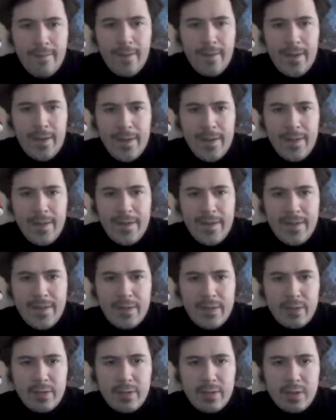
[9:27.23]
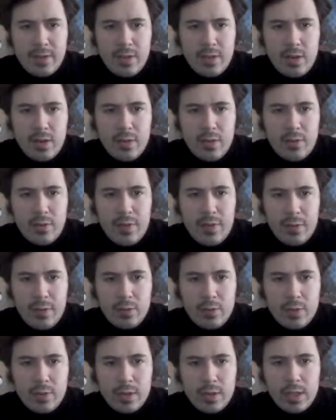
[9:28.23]
And I don't even know if I
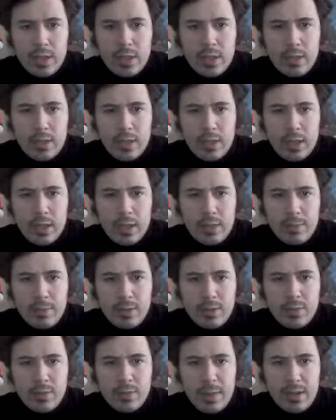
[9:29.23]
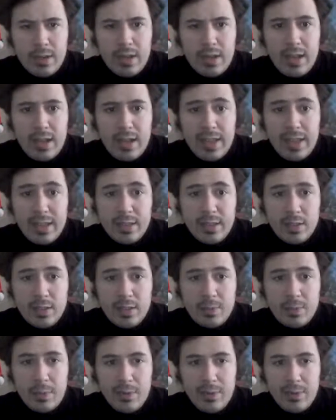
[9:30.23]
was really thinking much about Clank at
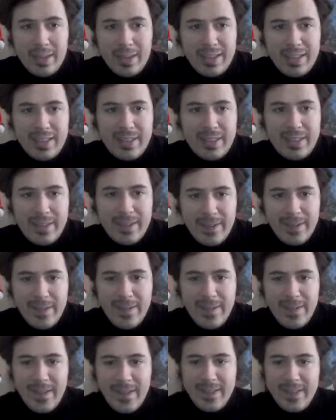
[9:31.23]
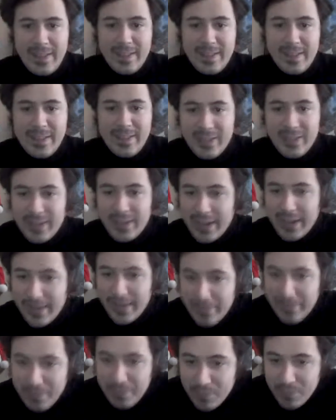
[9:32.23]
this point in the
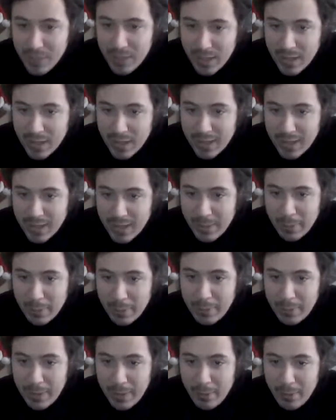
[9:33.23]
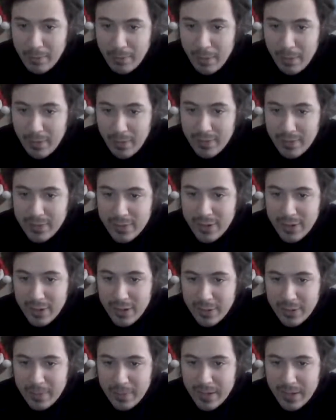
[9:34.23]
story. That word bear with Polovich
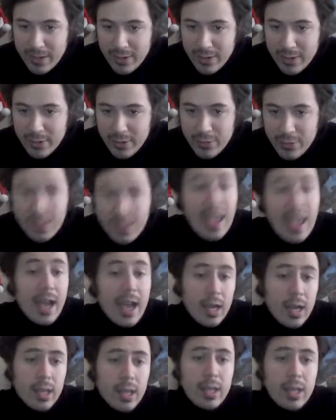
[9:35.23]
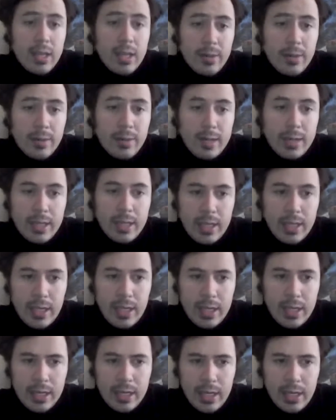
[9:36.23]
character being introduced. Yeah, it really
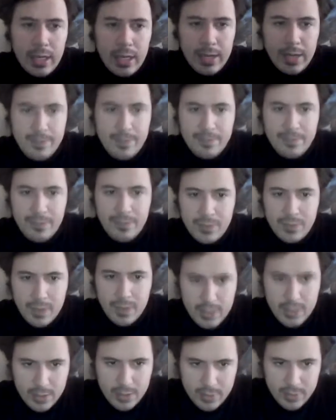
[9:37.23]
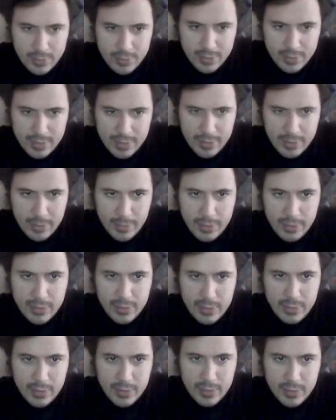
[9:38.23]
did. This was in the
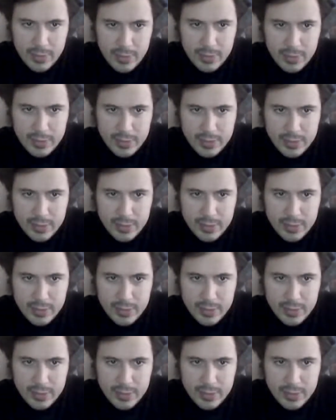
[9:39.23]
original.